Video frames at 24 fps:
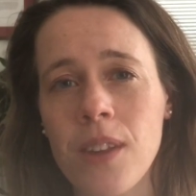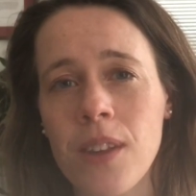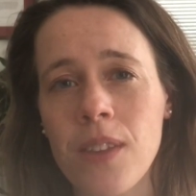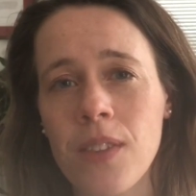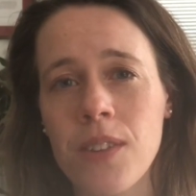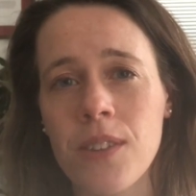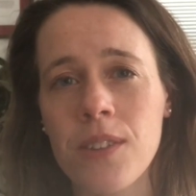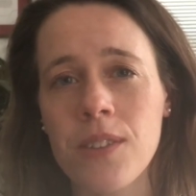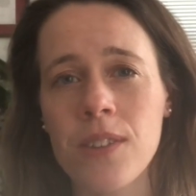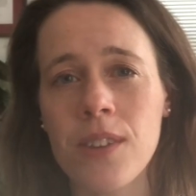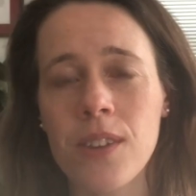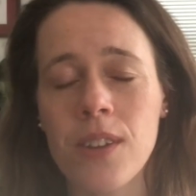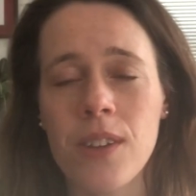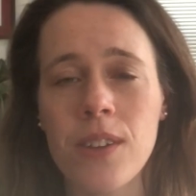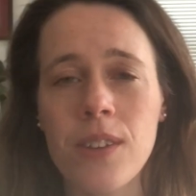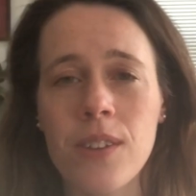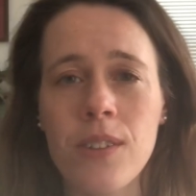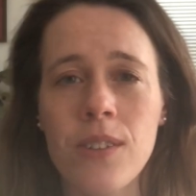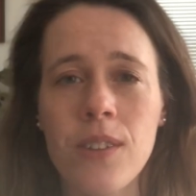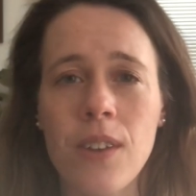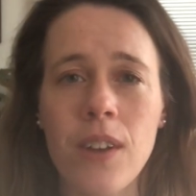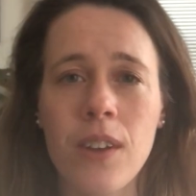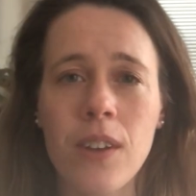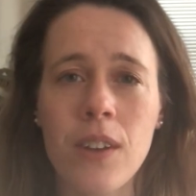in the
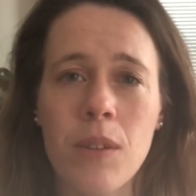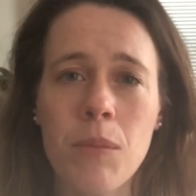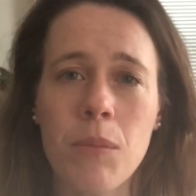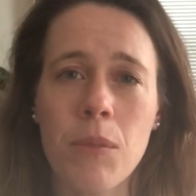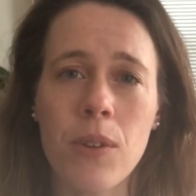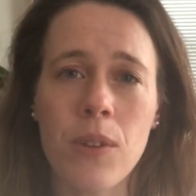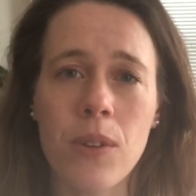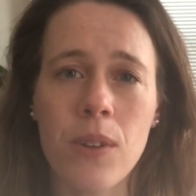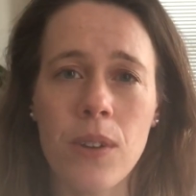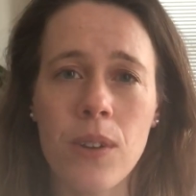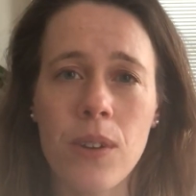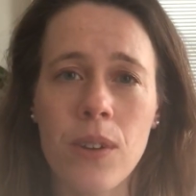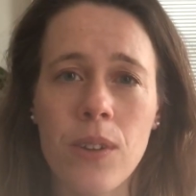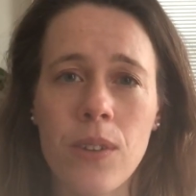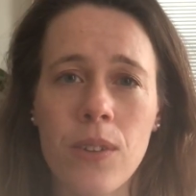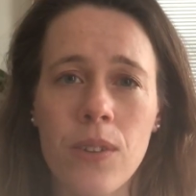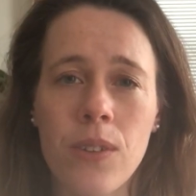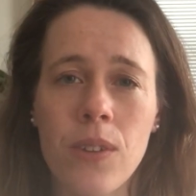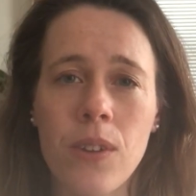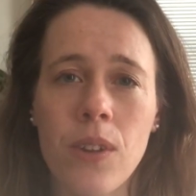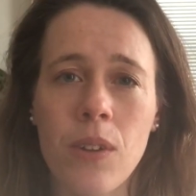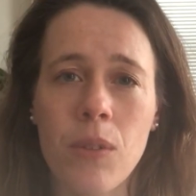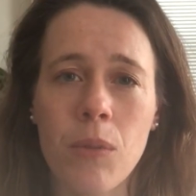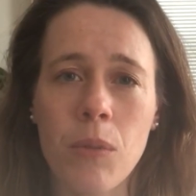cities and
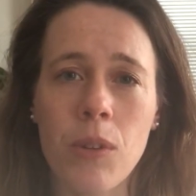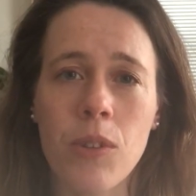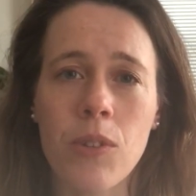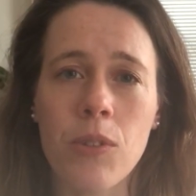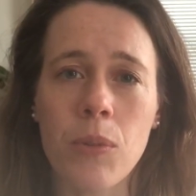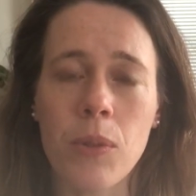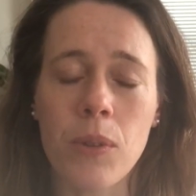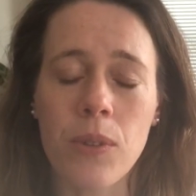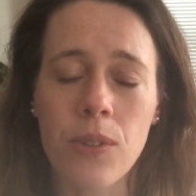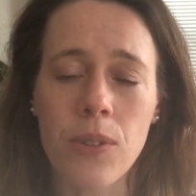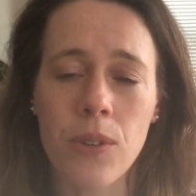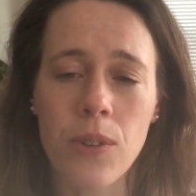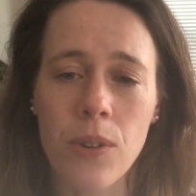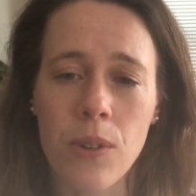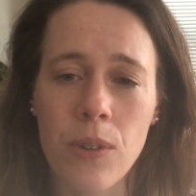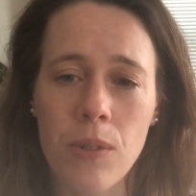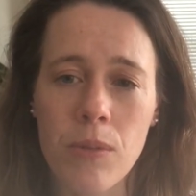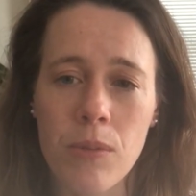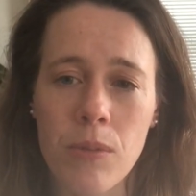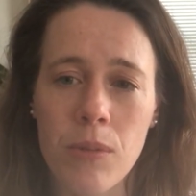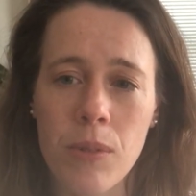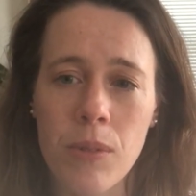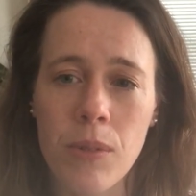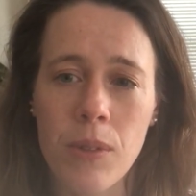communities in which we serve.